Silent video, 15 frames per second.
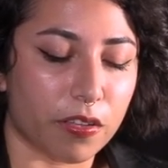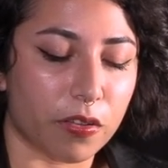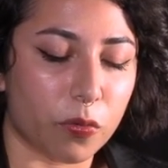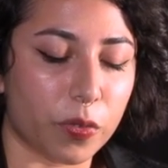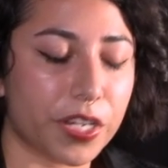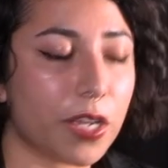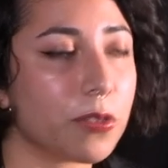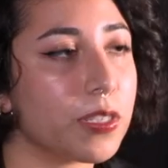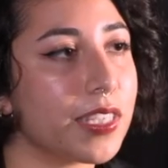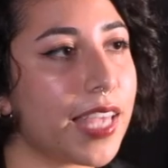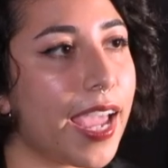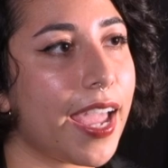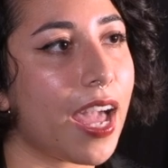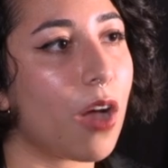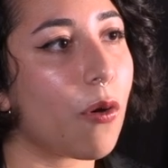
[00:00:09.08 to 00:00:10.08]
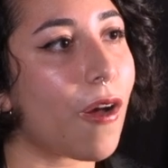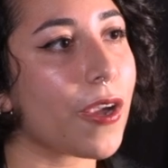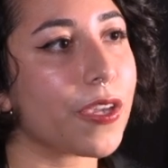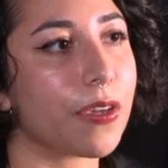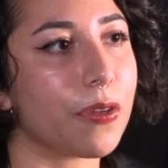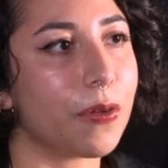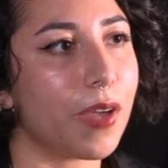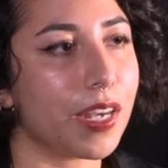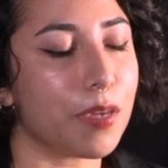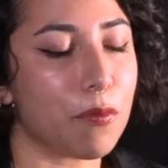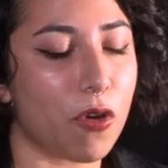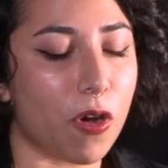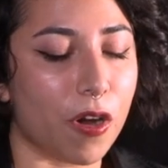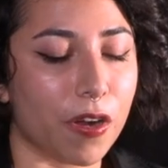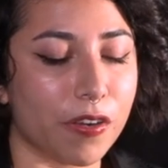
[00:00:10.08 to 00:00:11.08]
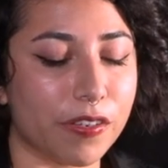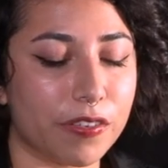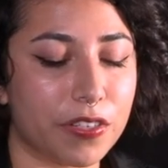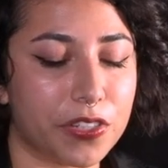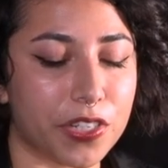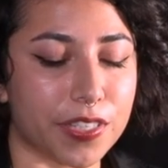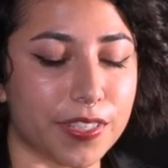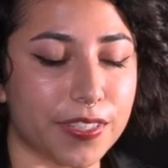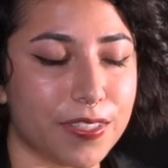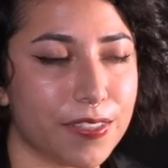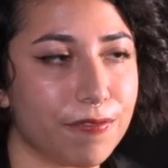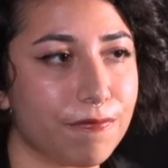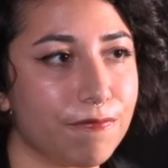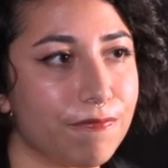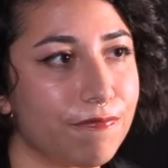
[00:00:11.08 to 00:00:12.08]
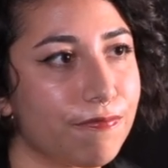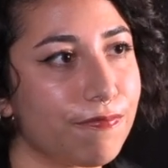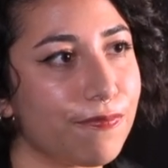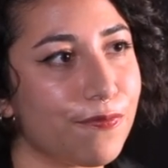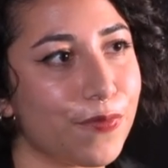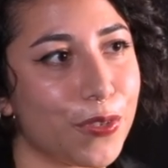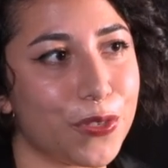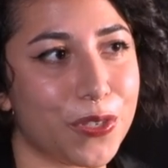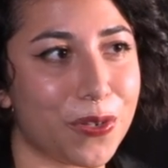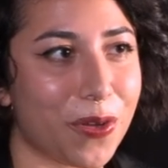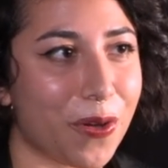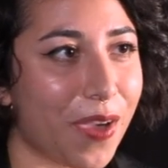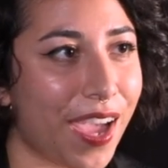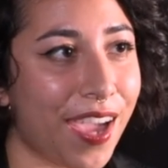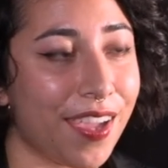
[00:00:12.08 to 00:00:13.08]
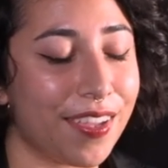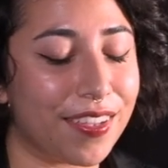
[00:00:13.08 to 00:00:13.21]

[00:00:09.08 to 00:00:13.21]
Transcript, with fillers: We don't say how are you anymore, just you doing okay?